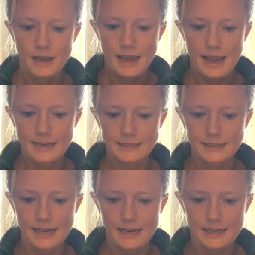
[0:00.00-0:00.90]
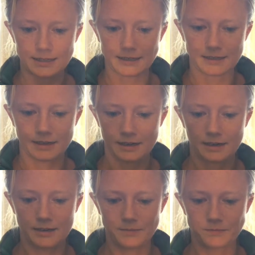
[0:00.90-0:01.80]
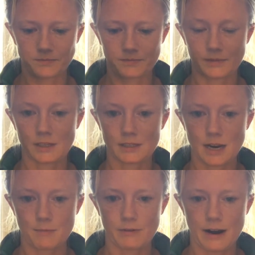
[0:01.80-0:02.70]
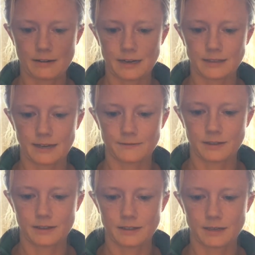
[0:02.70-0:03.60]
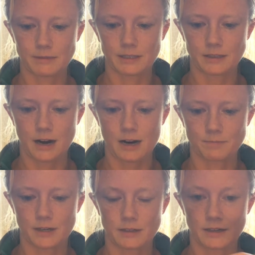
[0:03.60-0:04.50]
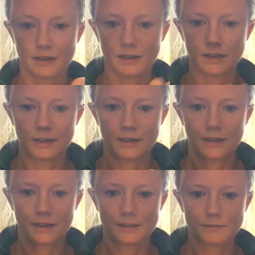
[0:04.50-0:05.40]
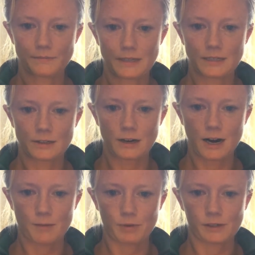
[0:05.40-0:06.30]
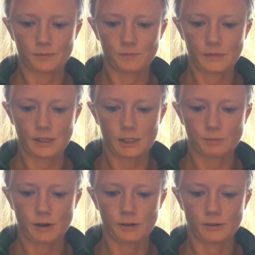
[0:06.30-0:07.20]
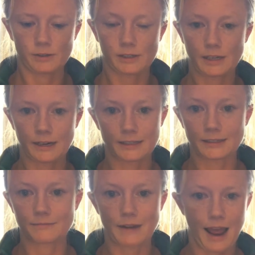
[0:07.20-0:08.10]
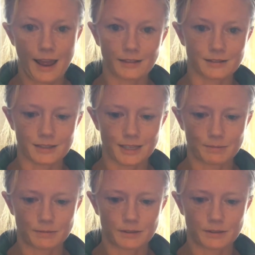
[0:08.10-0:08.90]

And then this time around I left some of the copper, the inner copper, exposed. It is highly susceptible